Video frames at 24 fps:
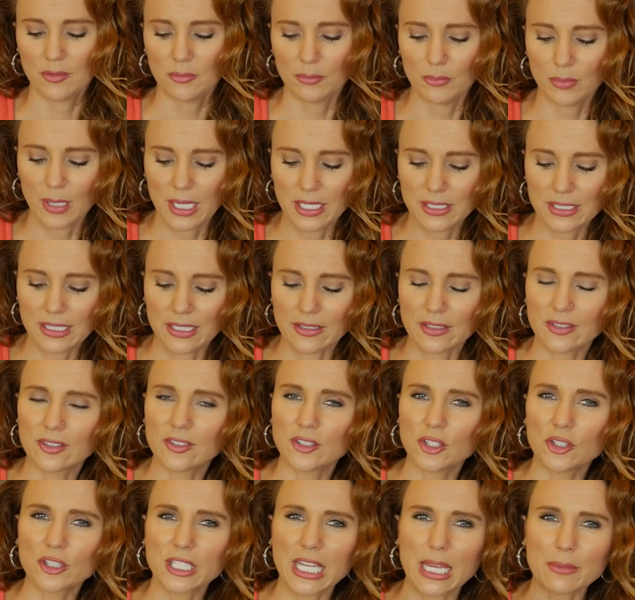but it
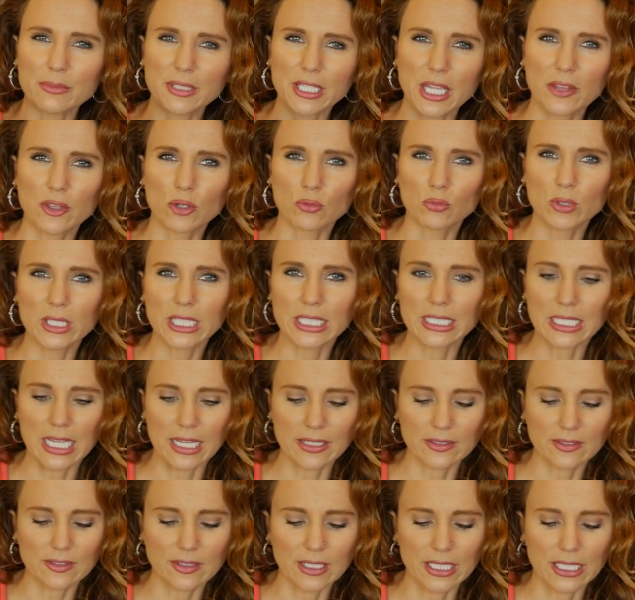still came together really
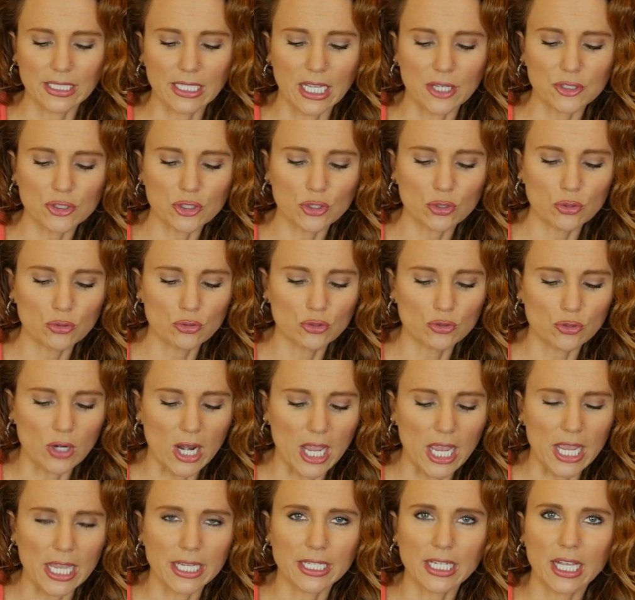nicely, not too
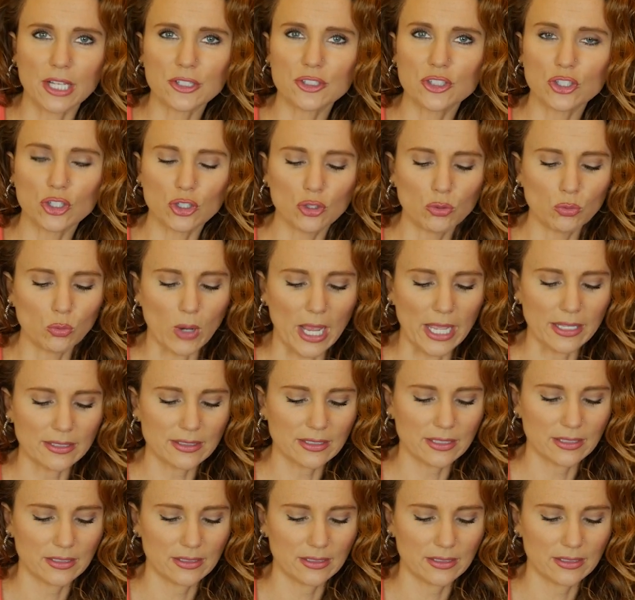dry, not too wet.